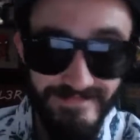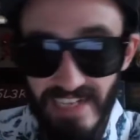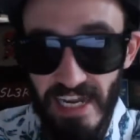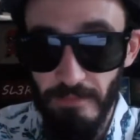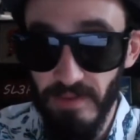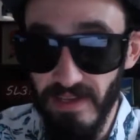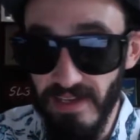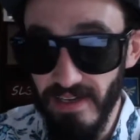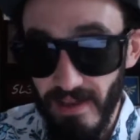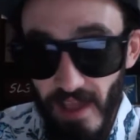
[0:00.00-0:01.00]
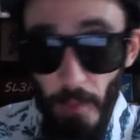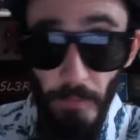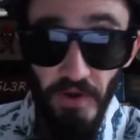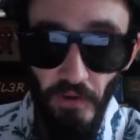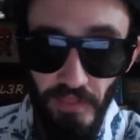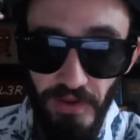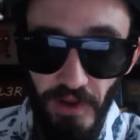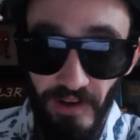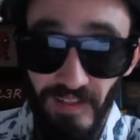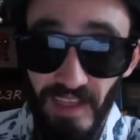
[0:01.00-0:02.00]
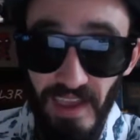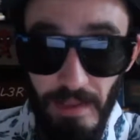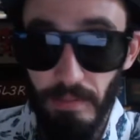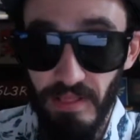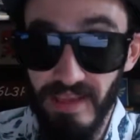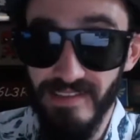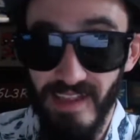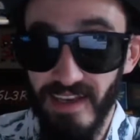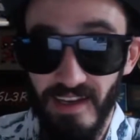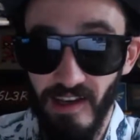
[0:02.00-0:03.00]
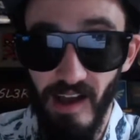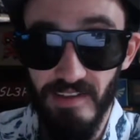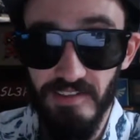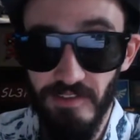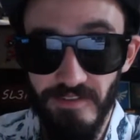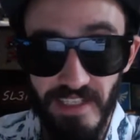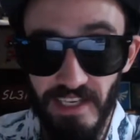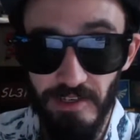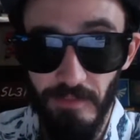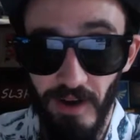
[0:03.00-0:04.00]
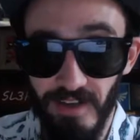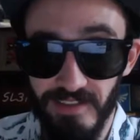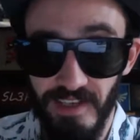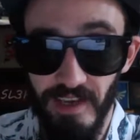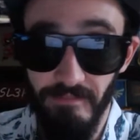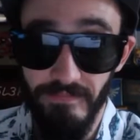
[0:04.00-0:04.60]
nitpicking, but all in all, it plays like a console Kingdom Hearts game.